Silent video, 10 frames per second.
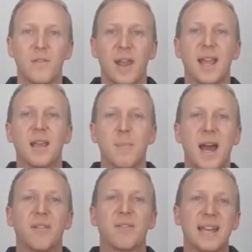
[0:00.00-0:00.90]
for any
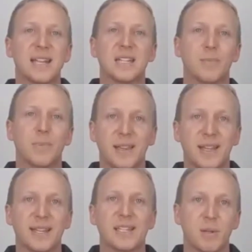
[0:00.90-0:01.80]
amount of ATP
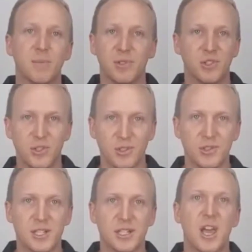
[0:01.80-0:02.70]
that needs to be
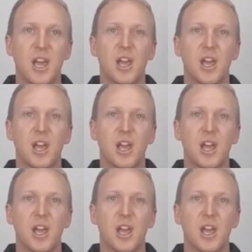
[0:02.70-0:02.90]
produced,